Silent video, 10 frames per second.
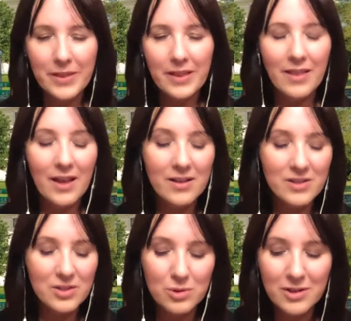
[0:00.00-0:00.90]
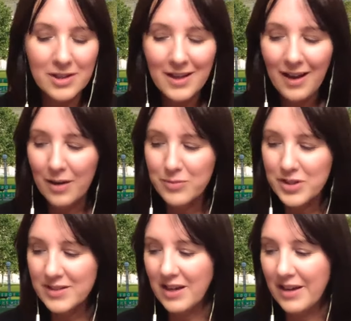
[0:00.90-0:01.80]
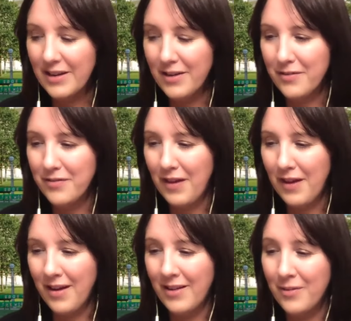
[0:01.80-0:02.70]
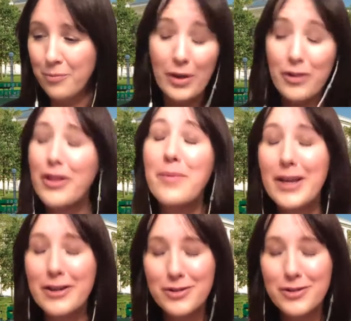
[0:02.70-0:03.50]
within that school um, just to kind of uh, whether they be in,